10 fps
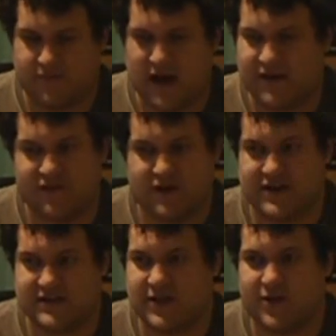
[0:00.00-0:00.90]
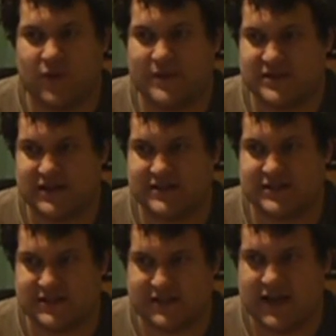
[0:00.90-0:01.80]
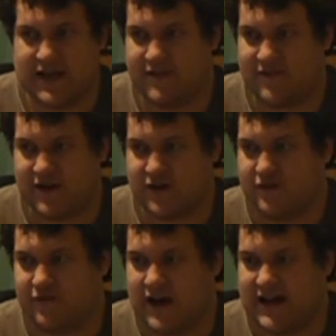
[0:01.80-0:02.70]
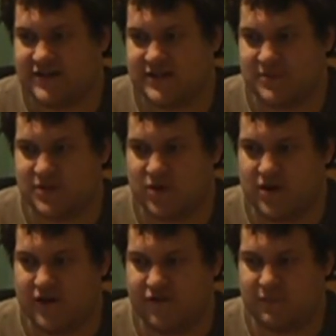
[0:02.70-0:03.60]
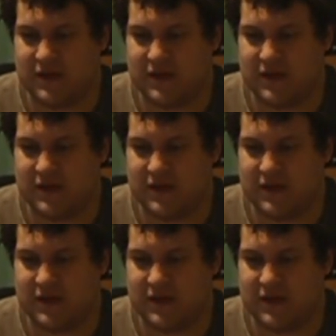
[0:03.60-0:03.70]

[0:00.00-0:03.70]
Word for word: on various other websites to see if I could find some sort of